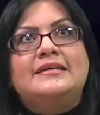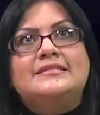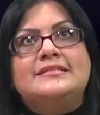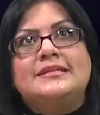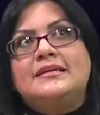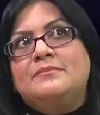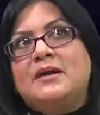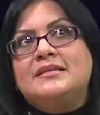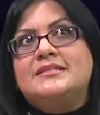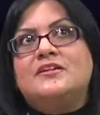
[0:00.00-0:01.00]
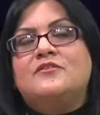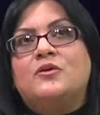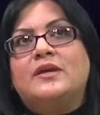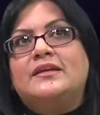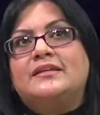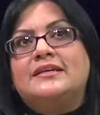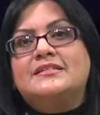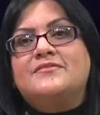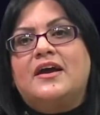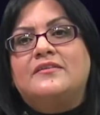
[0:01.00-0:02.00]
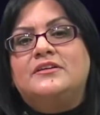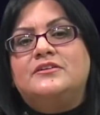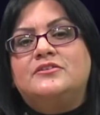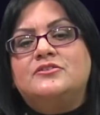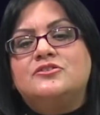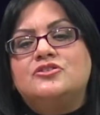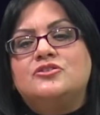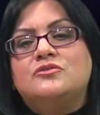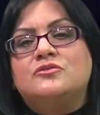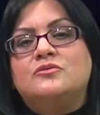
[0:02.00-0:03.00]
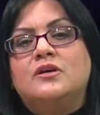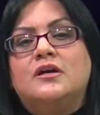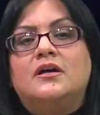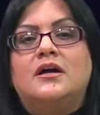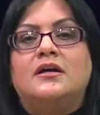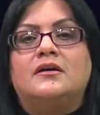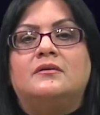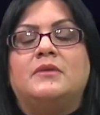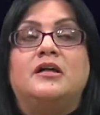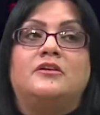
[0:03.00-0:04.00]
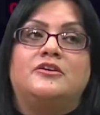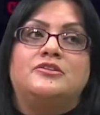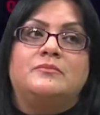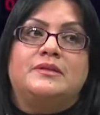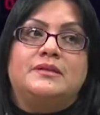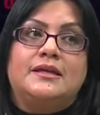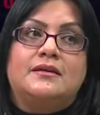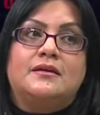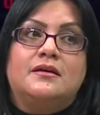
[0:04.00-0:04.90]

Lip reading: see myself going in the next 5 years to a larger building.